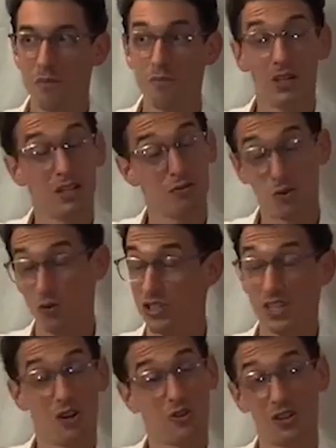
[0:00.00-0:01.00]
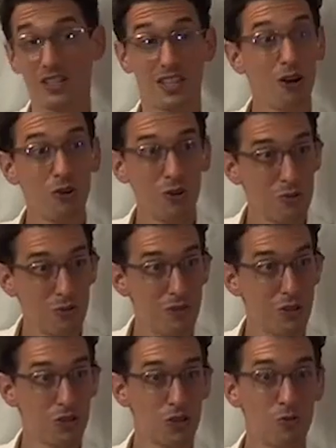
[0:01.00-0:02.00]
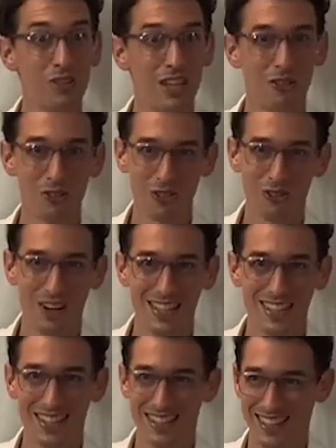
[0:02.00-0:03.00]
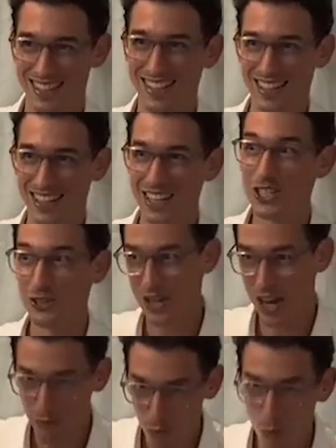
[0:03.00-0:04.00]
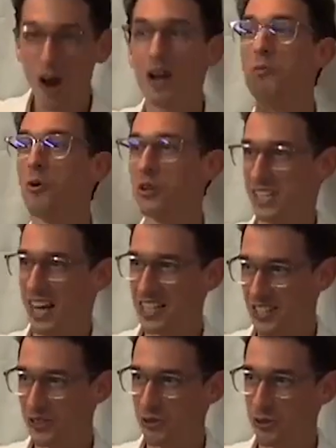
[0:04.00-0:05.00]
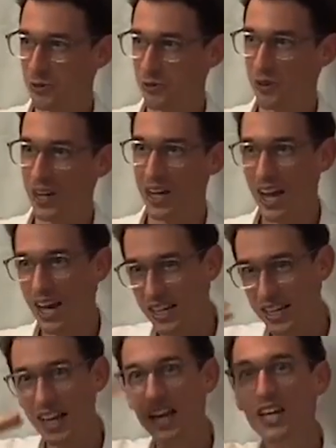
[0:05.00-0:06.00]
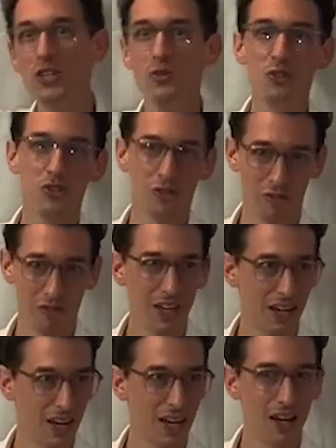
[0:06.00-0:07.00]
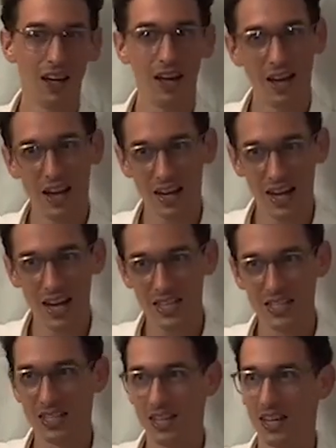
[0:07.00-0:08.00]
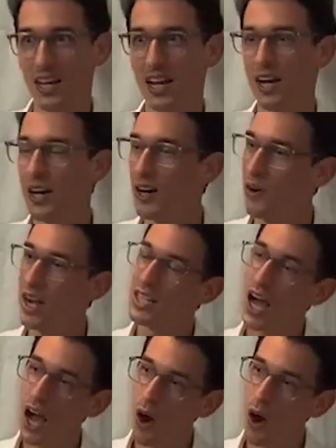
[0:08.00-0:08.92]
But of course, they're not going to tell you, because who tells you, right? So you have one more task to do, and again use your Viveka and ask, right?